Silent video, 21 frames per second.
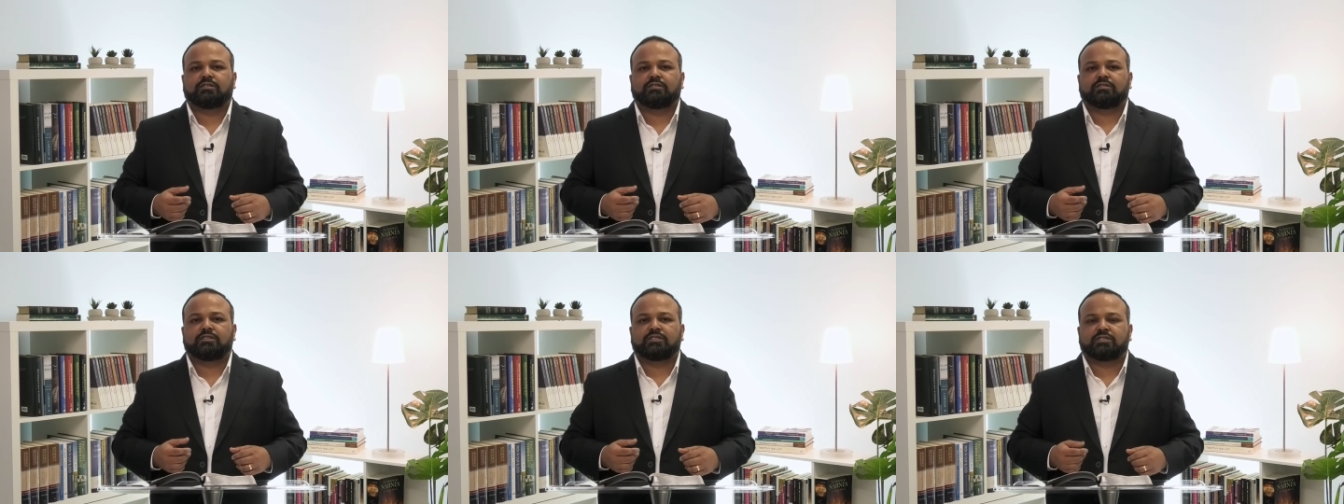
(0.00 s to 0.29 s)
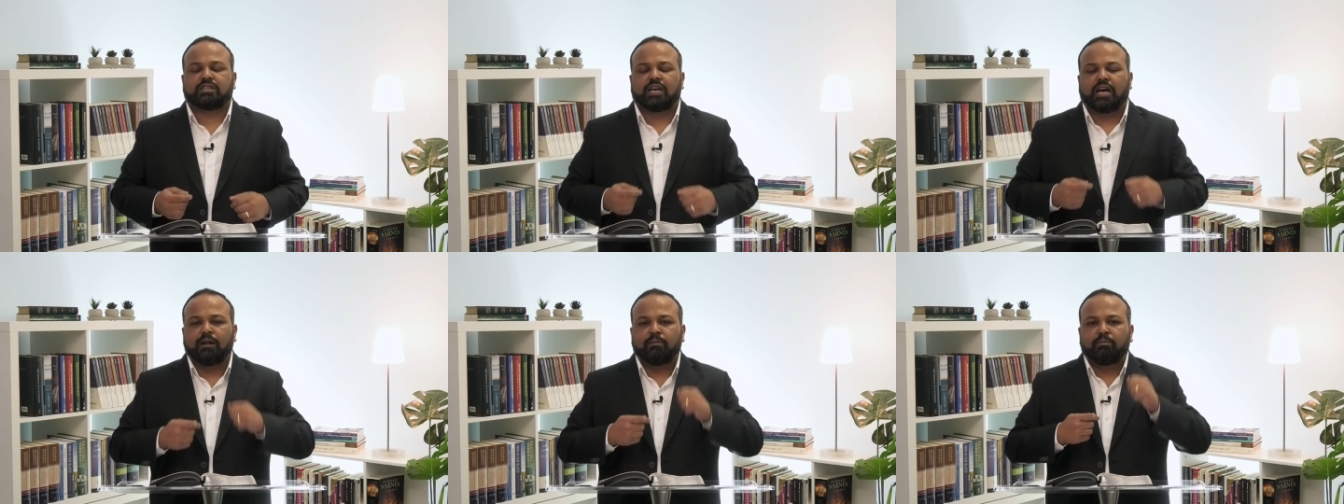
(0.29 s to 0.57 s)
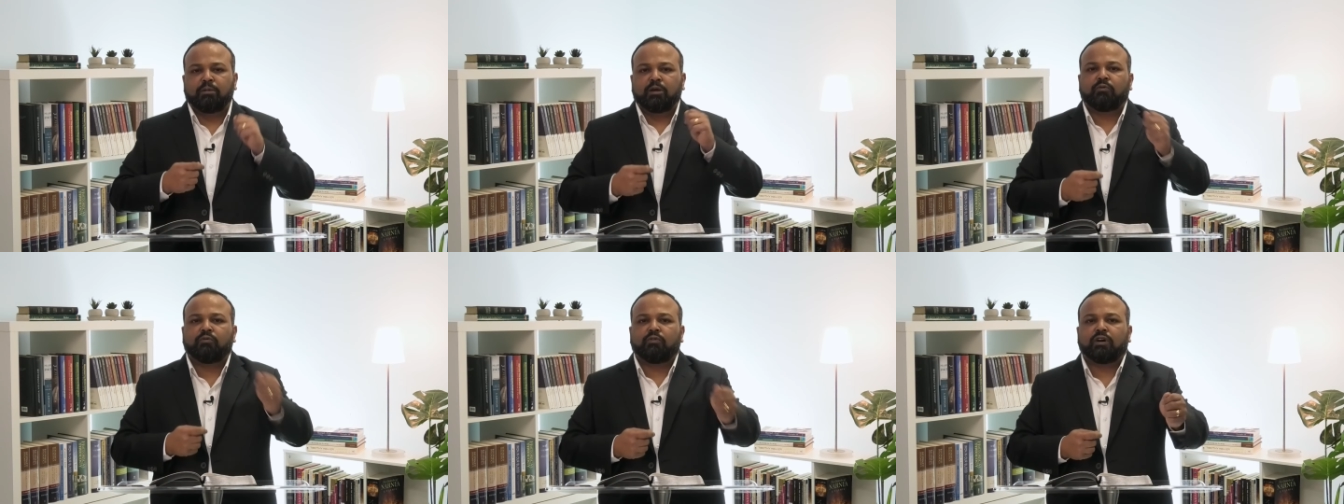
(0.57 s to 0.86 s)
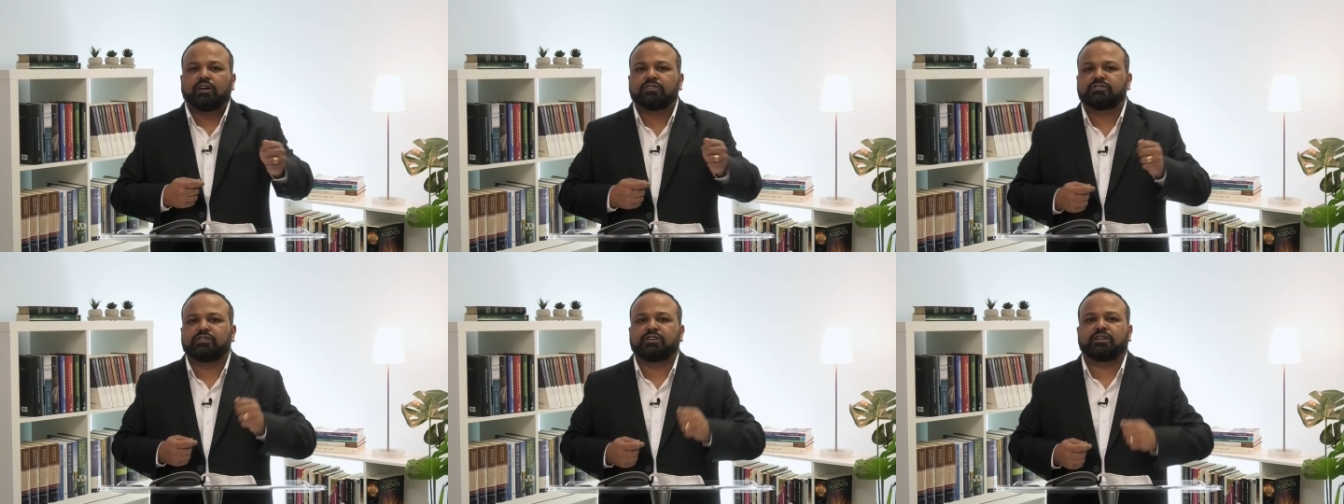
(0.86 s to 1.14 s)
Just help them
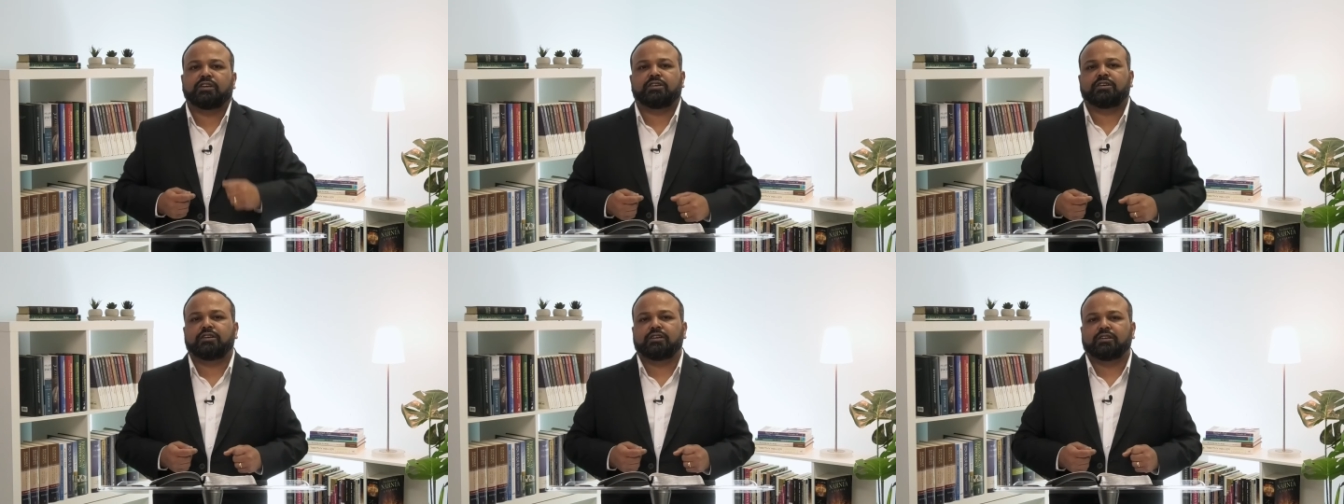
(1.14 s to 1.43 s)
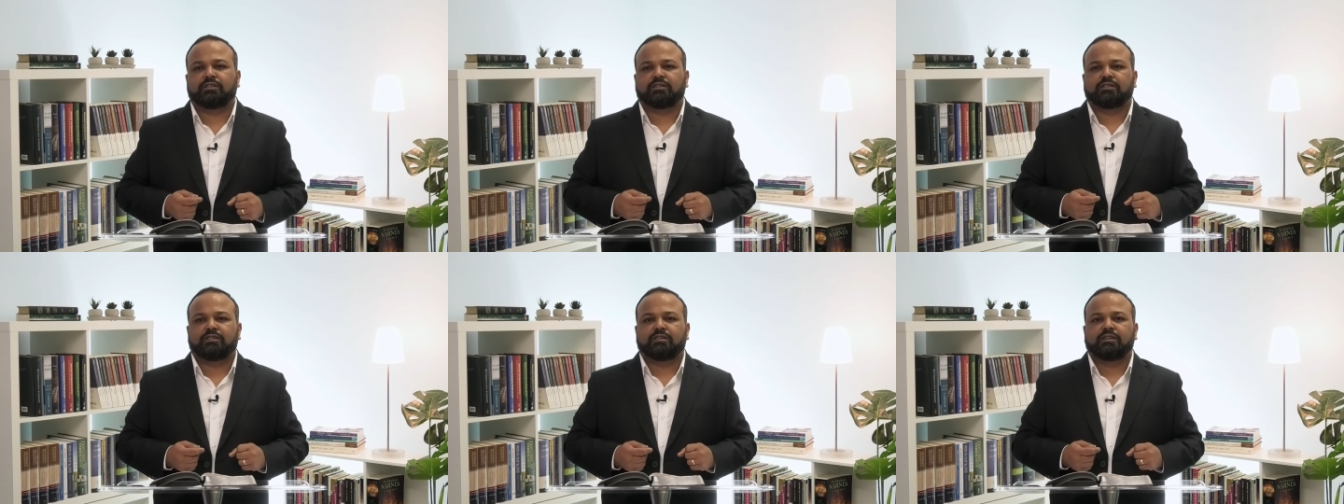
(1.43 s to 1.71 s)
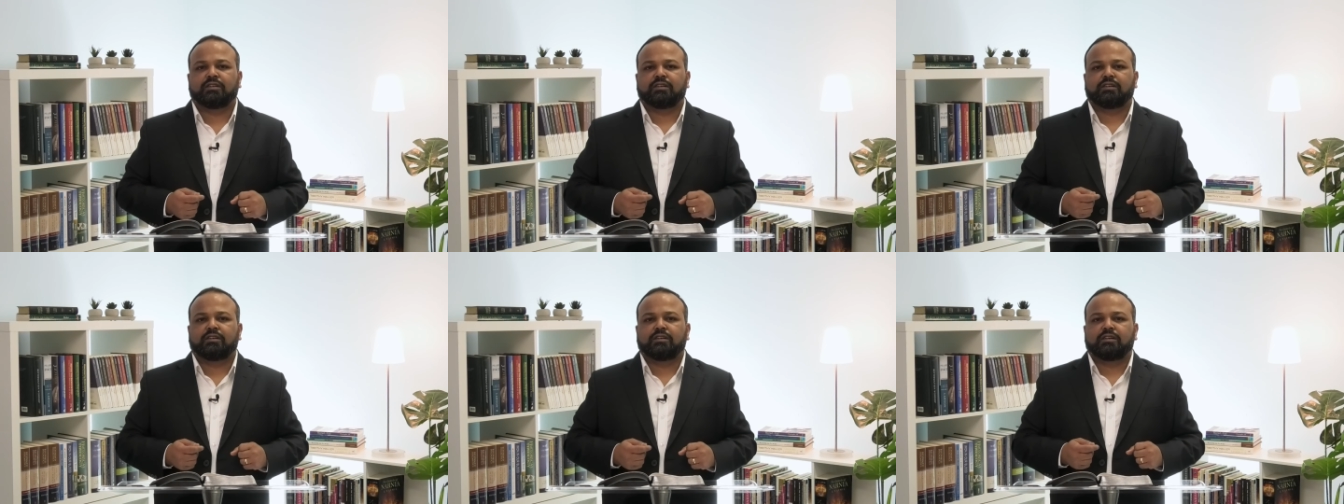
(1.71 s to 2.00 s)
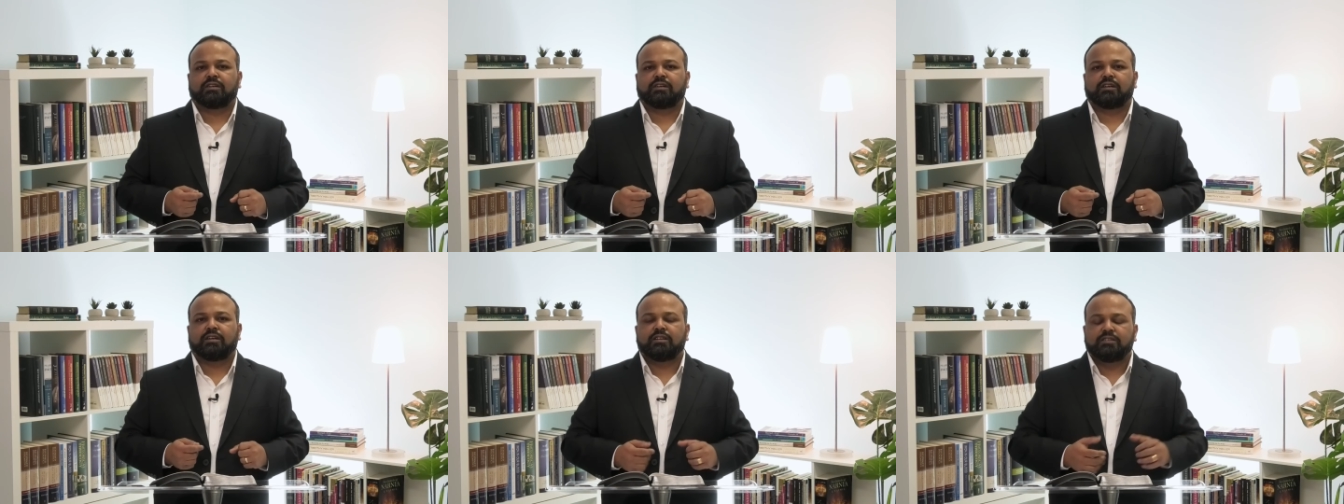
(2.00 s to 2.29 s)
once in a year.
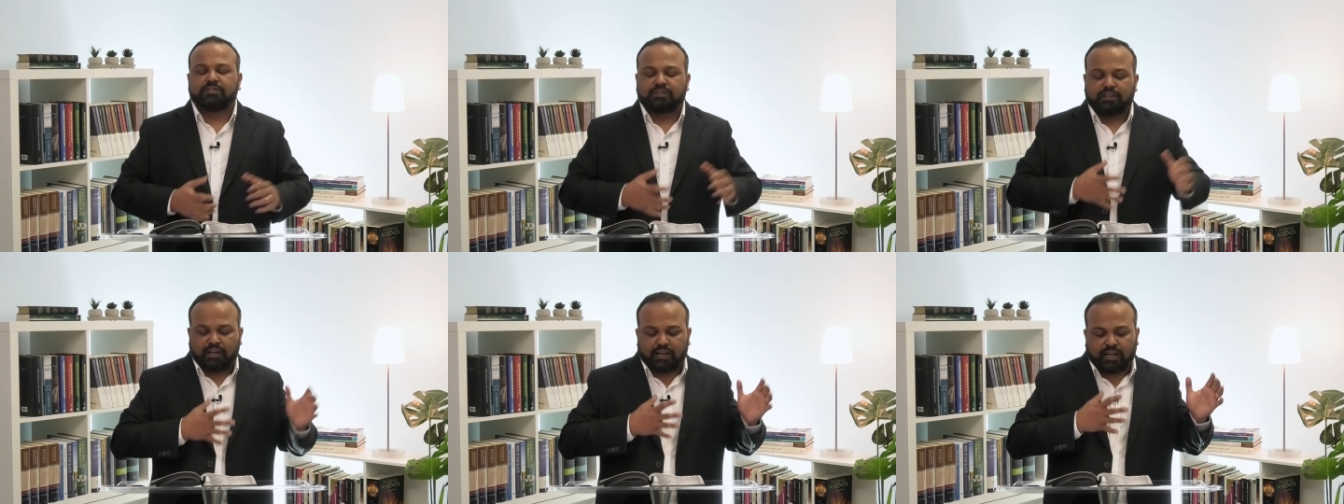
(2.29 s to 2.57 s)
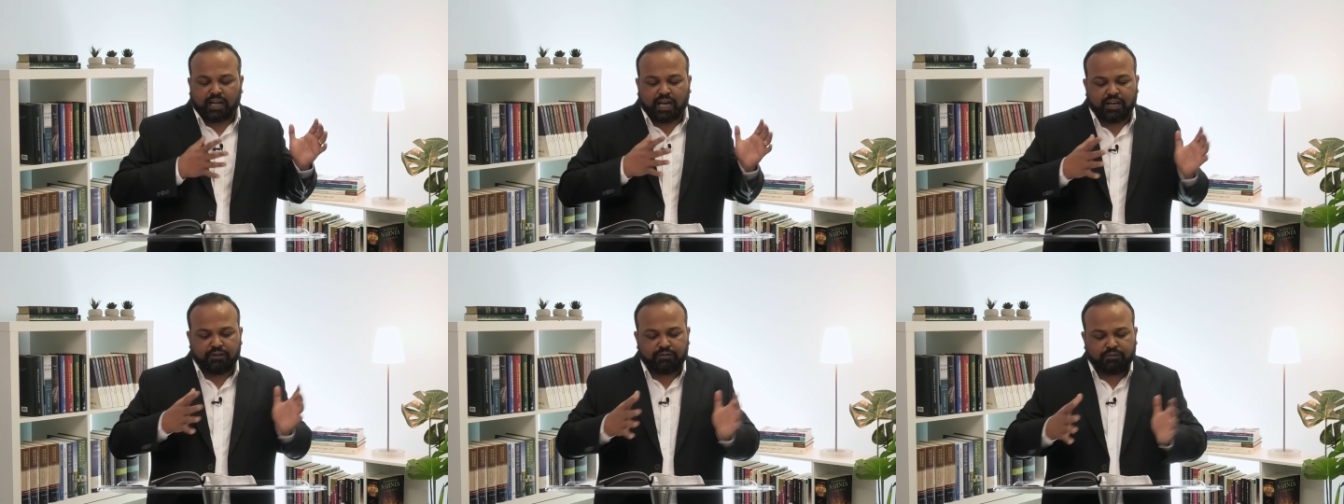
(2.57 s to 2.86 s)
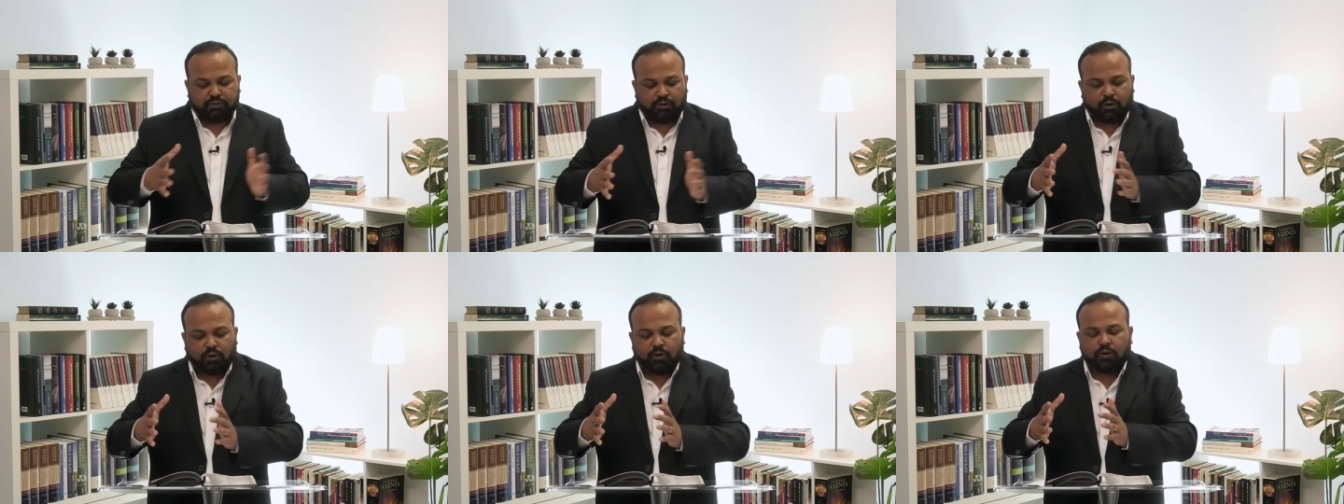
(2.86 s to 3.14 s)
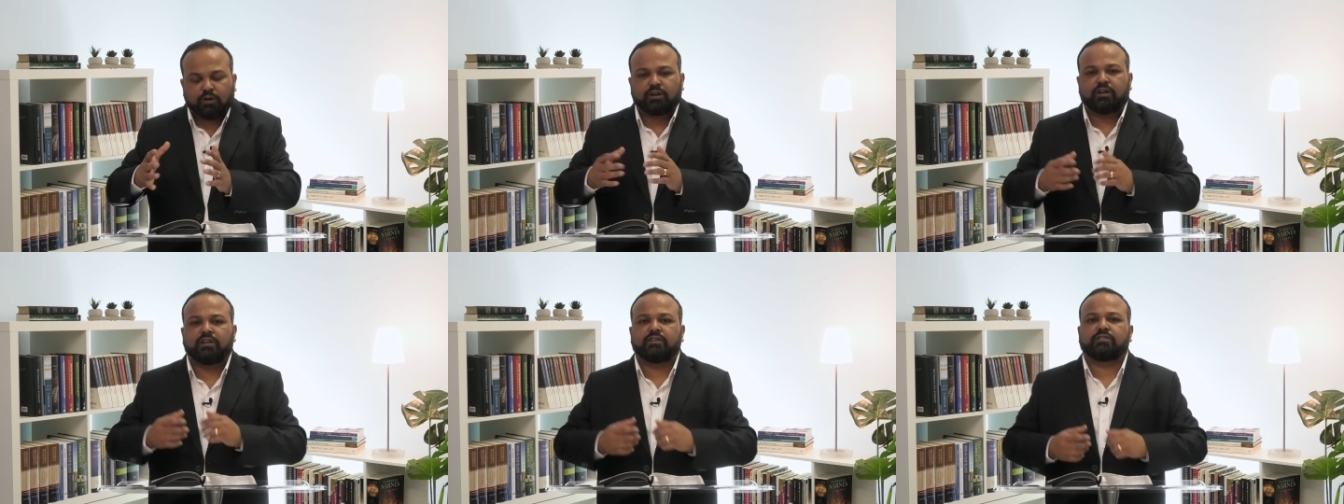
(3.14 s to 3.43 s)
It is a
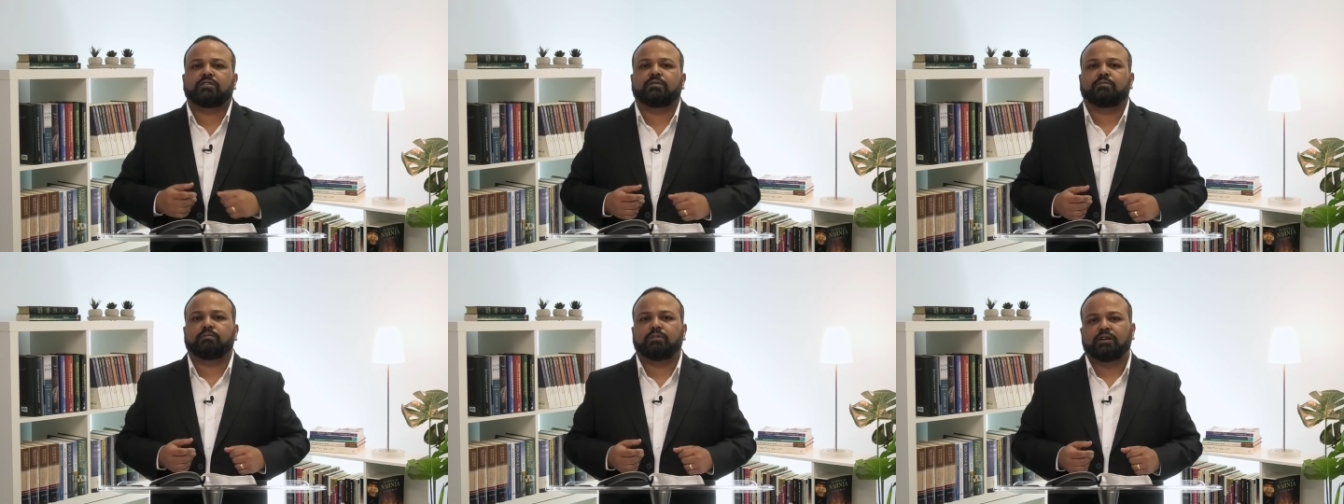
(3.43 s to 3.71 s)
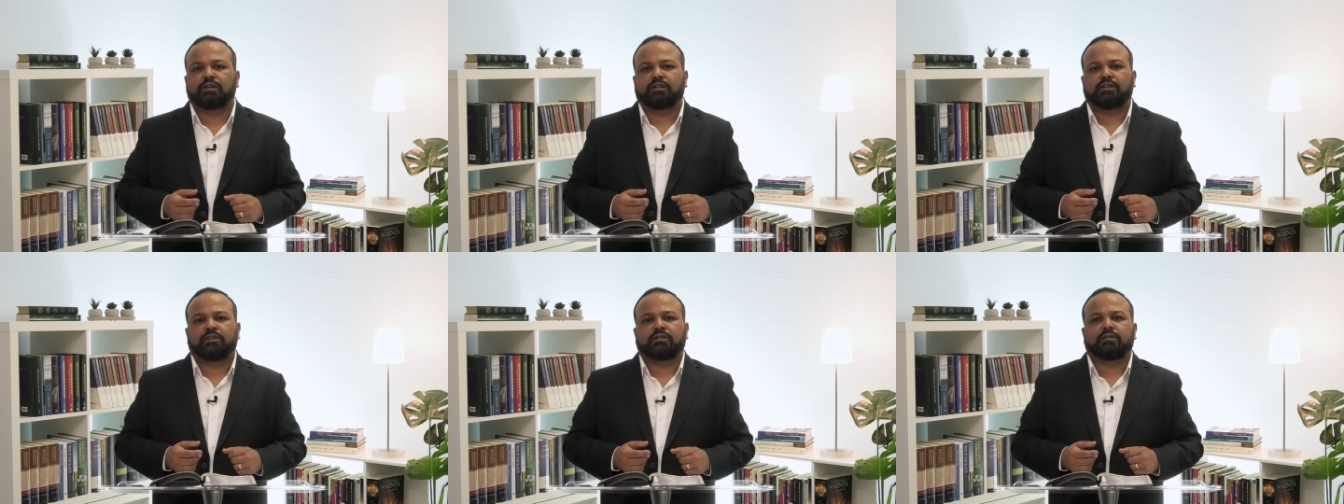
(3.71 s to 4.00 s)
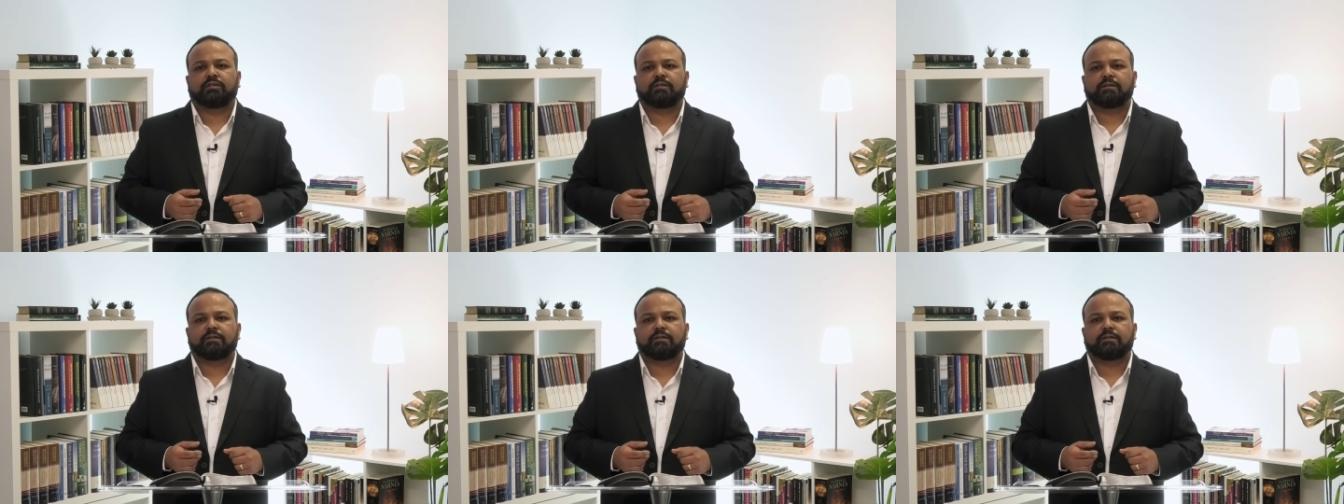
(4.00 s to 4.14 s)
lifelong discipline.